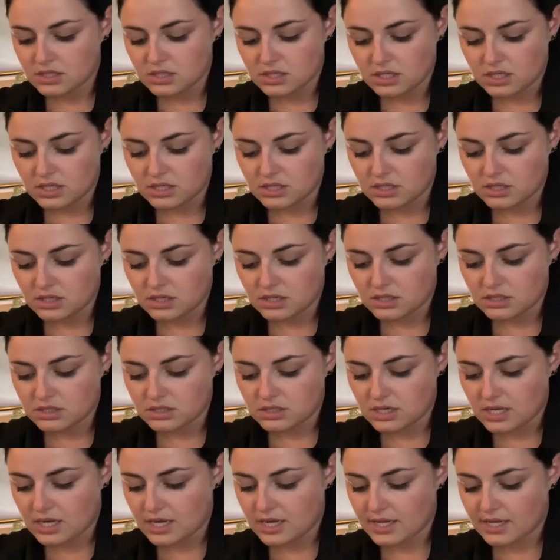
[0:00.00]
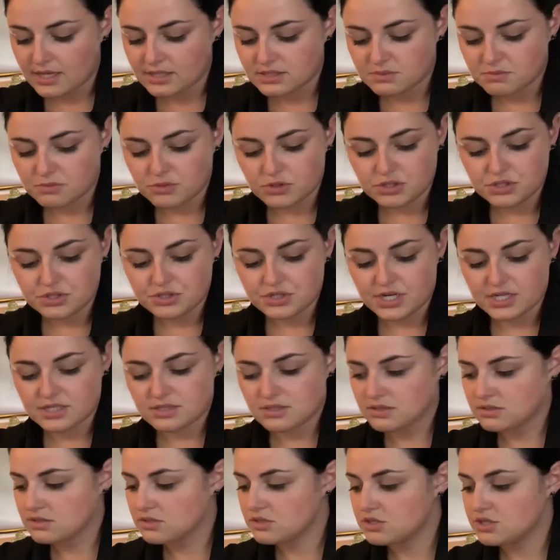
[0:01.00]
and not as
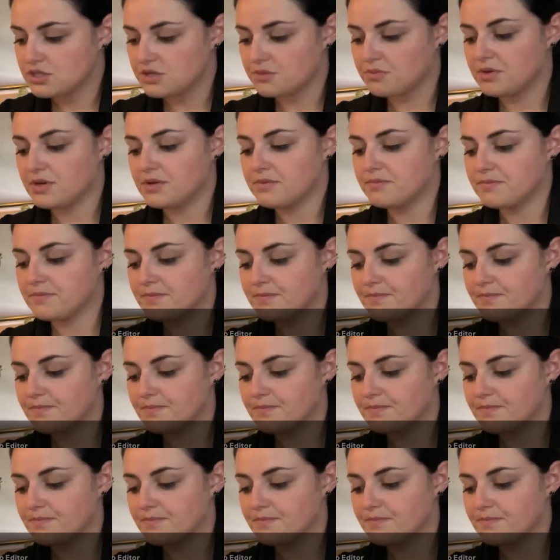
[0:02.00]
moisturized as it should be.